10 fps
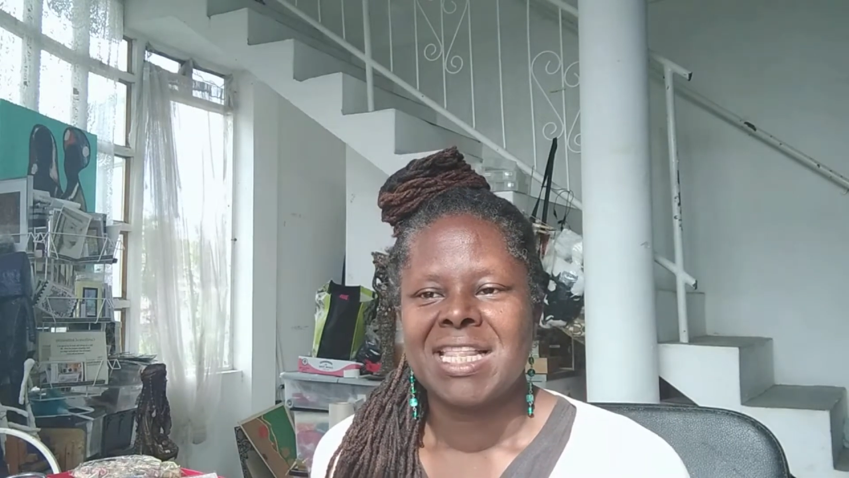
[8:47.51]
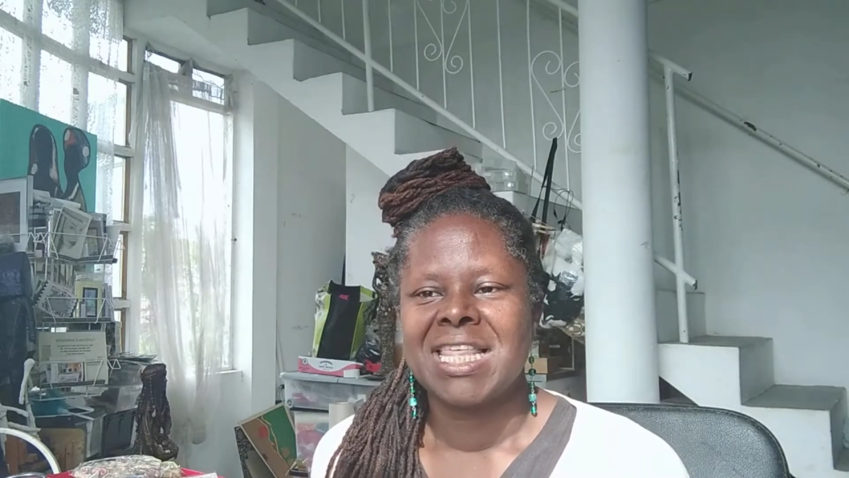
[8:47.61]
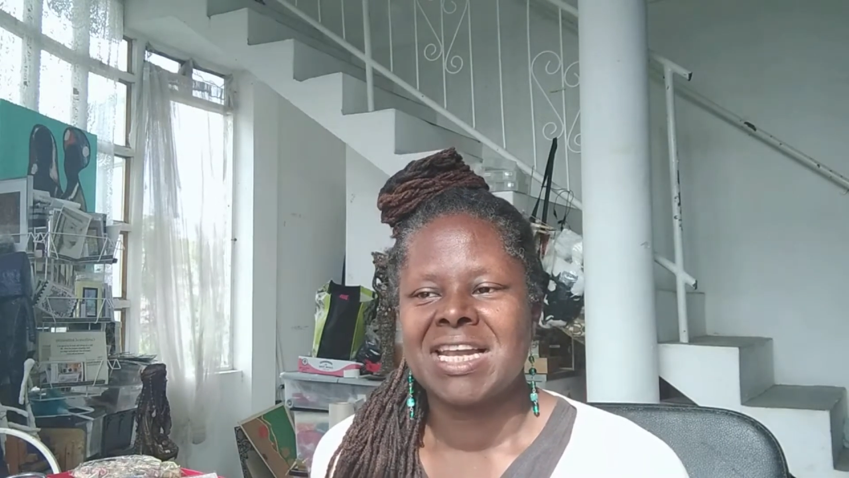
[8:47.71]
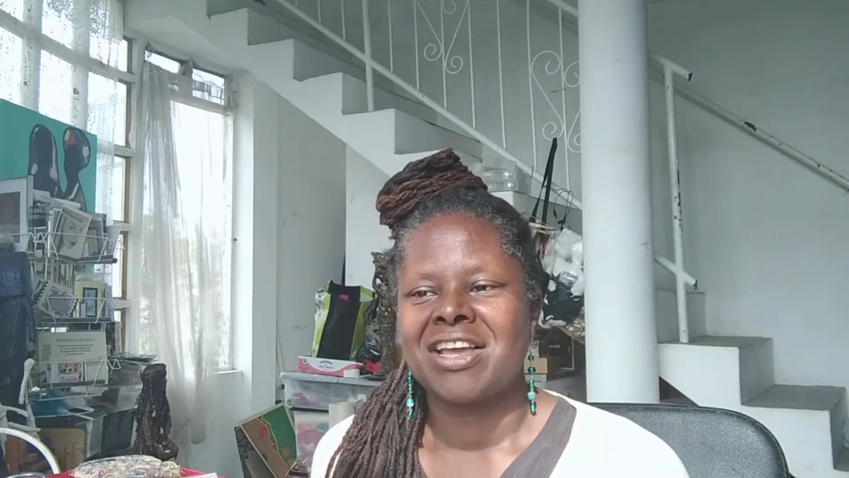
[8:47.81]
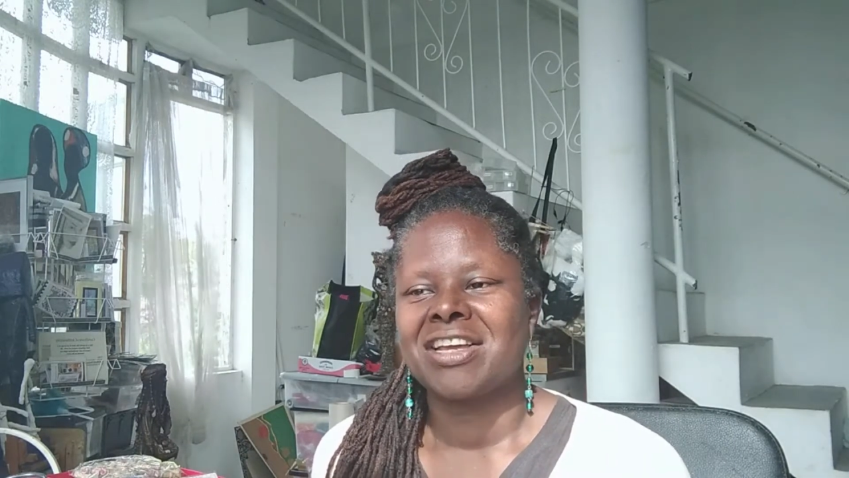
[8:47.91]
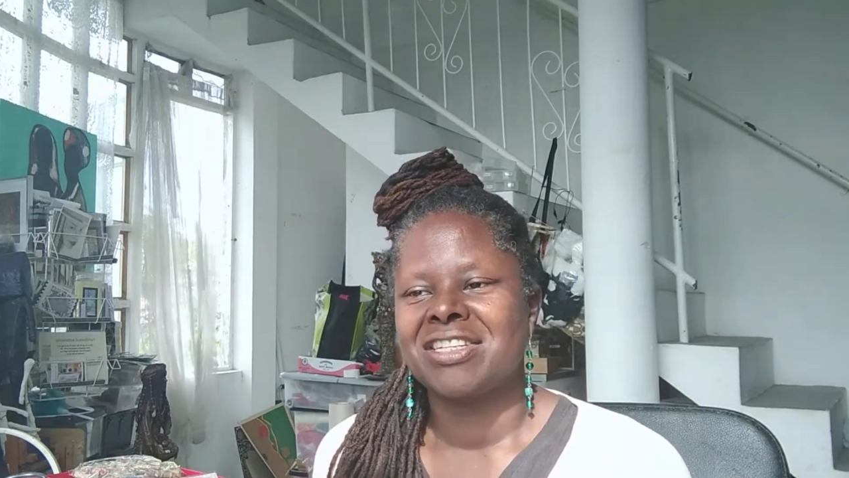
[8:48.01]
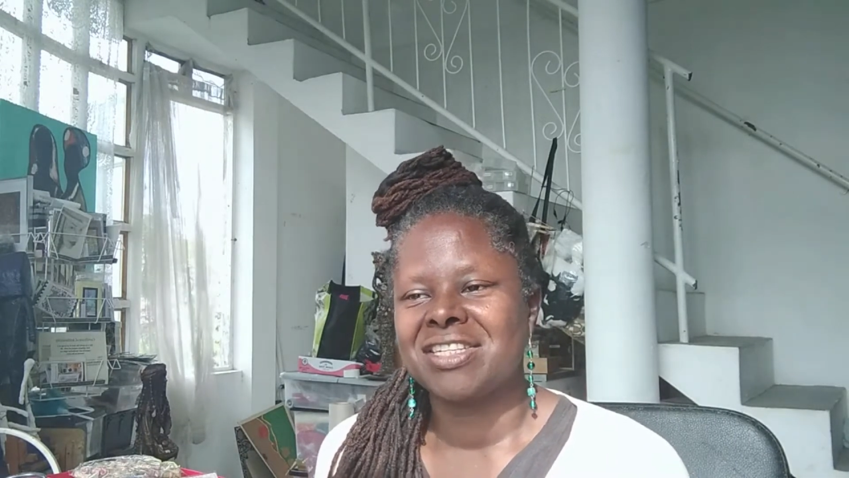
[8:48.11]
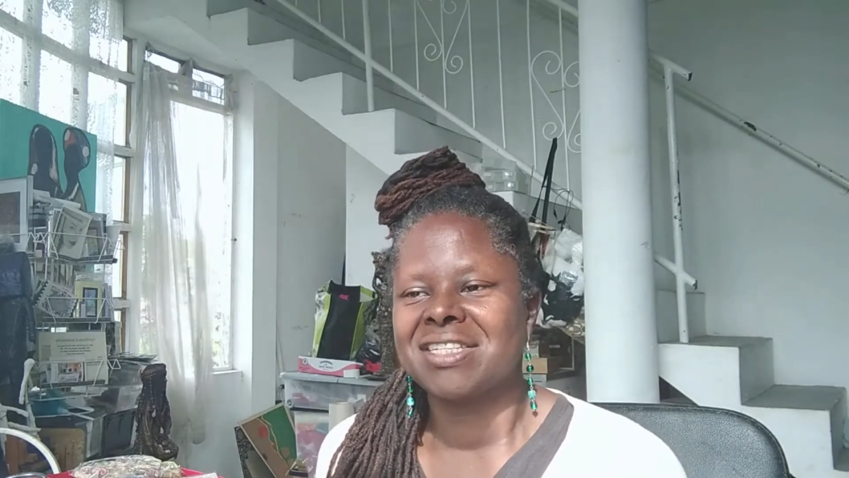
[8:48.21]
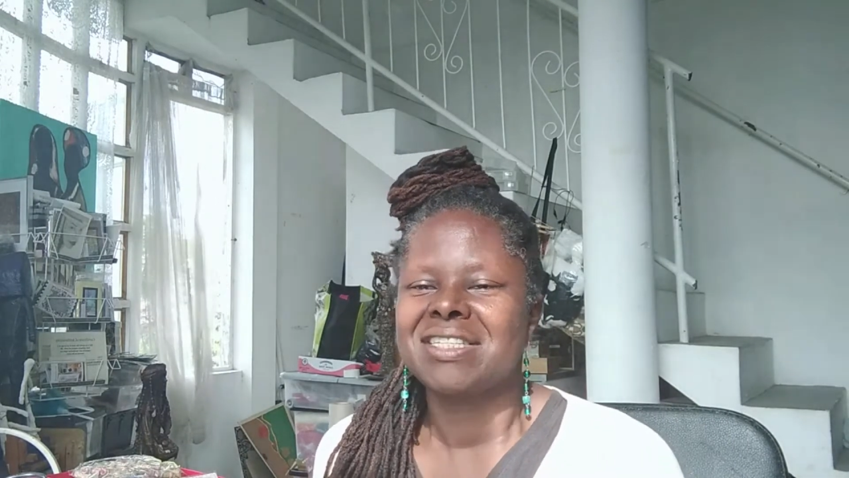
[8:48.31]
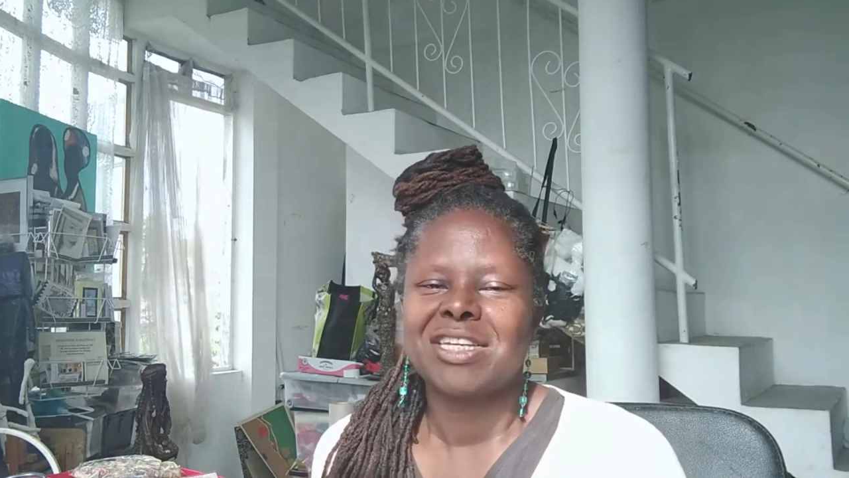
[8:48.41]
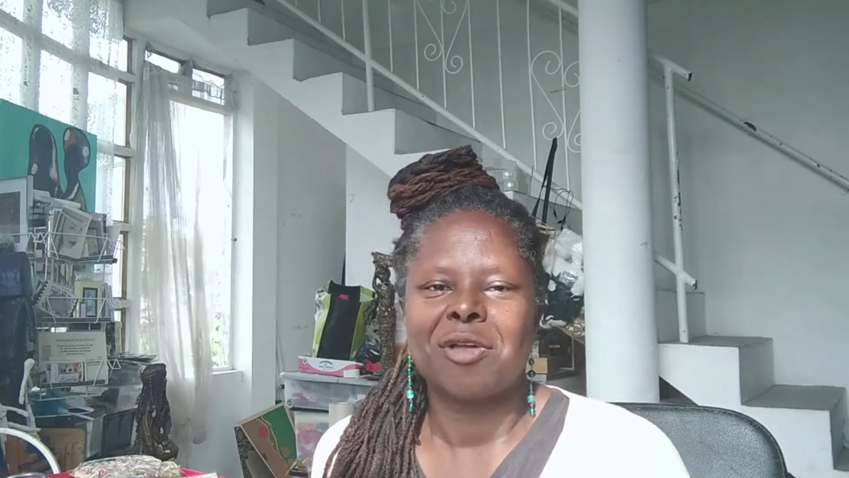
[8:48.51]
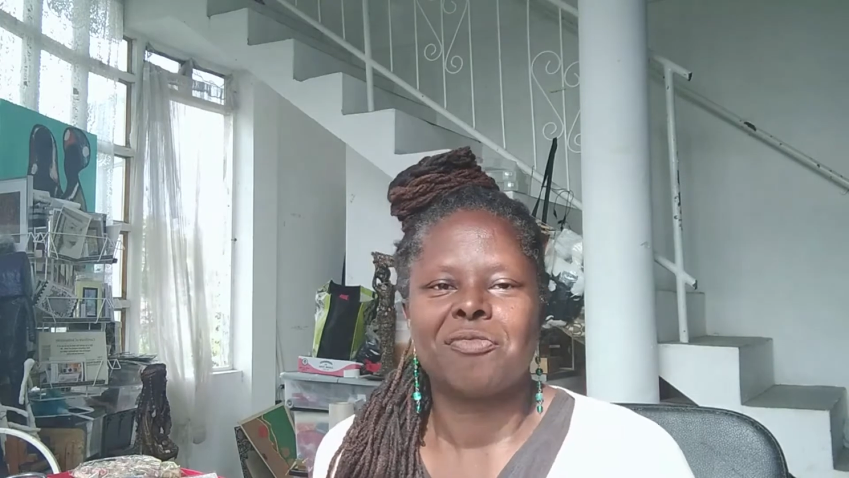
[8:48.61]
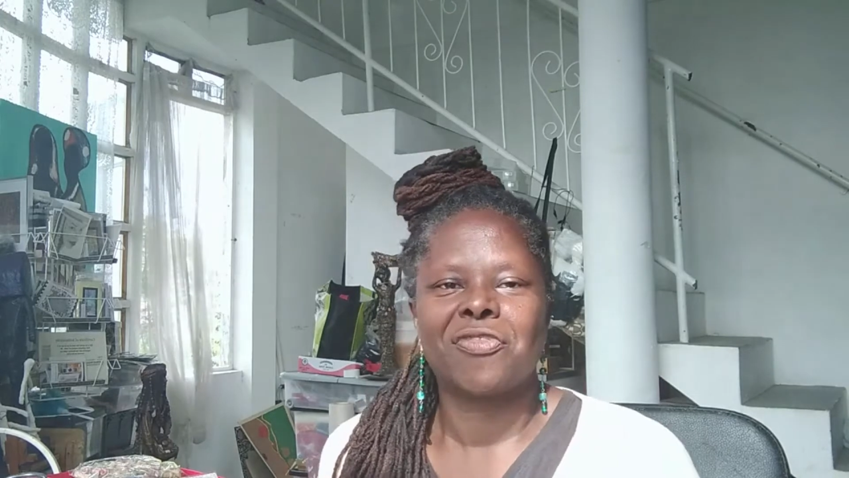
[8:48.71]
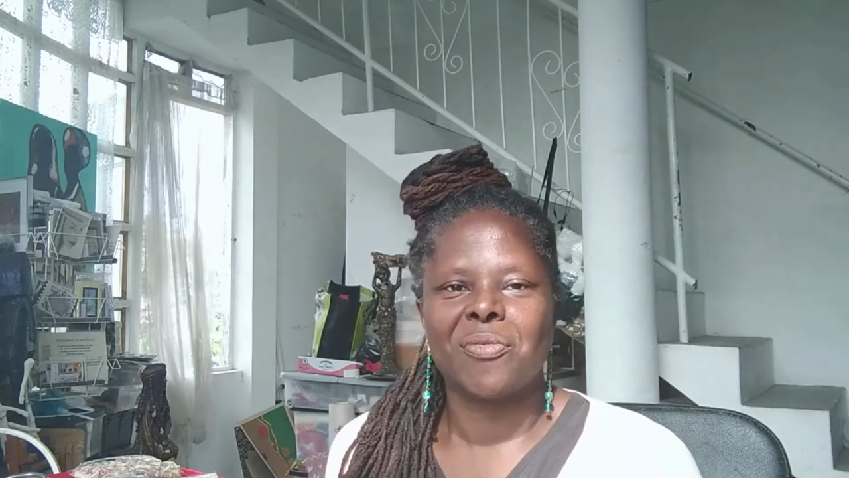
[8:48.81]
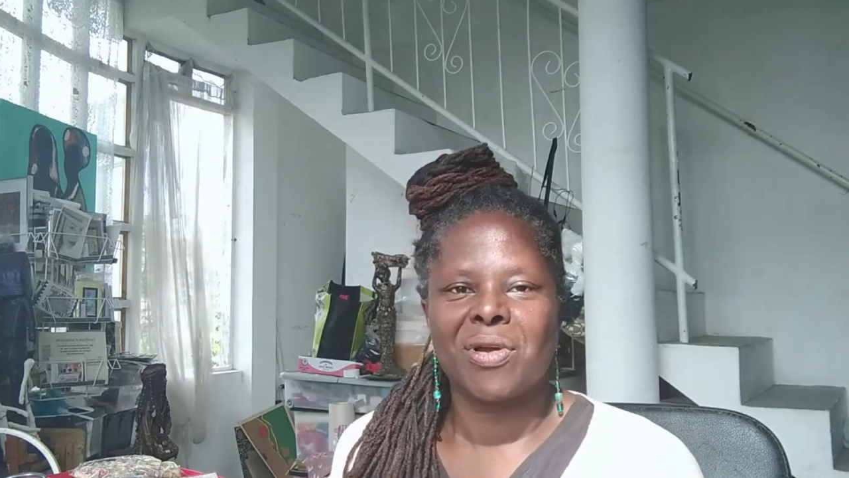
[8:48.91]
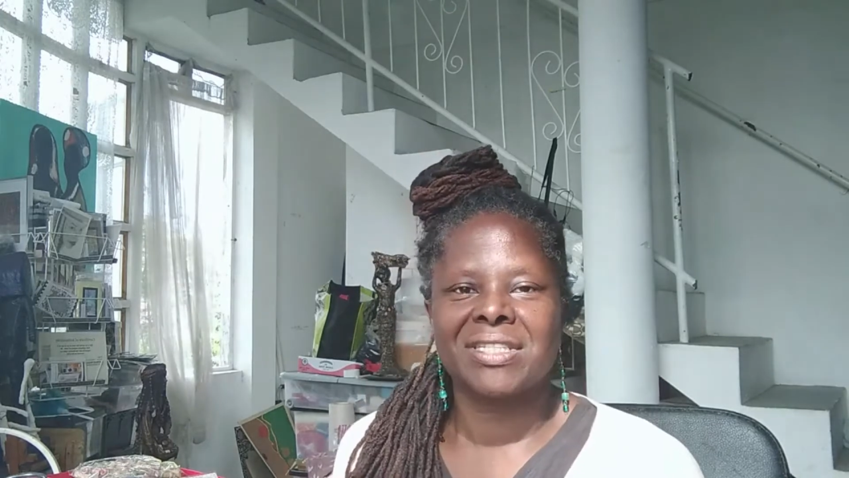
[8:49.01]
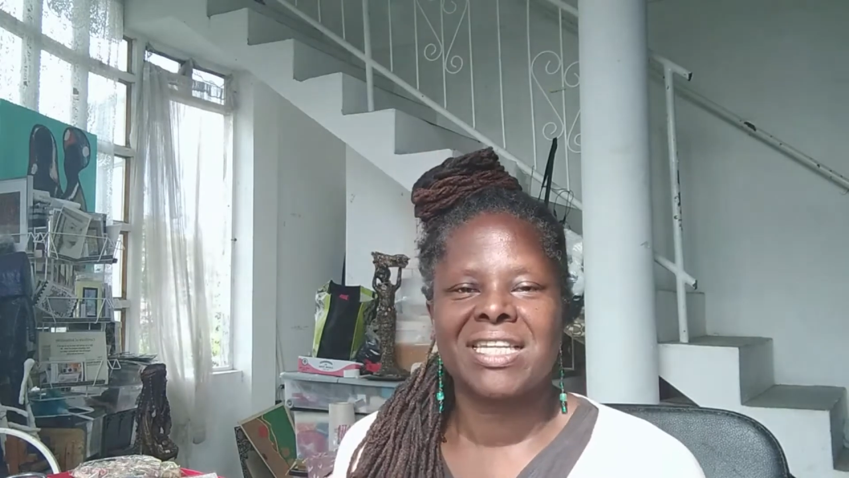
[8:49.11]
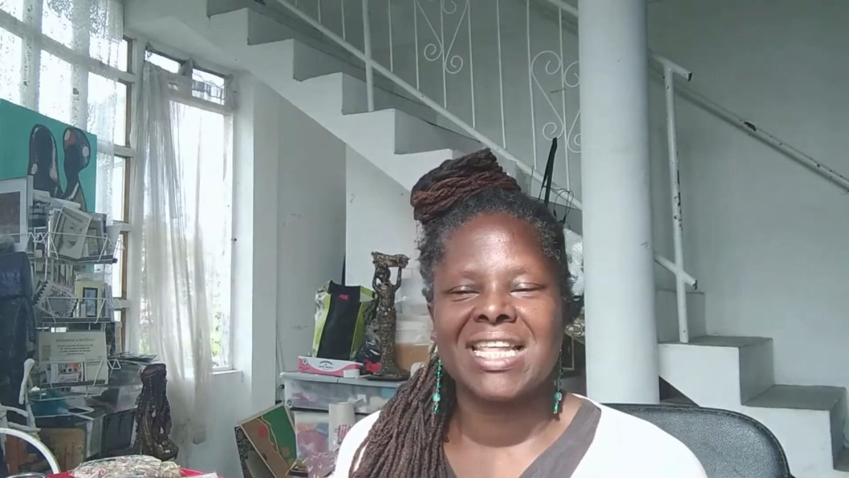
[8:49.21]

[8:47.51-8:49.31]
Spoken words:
then I can just jump from one to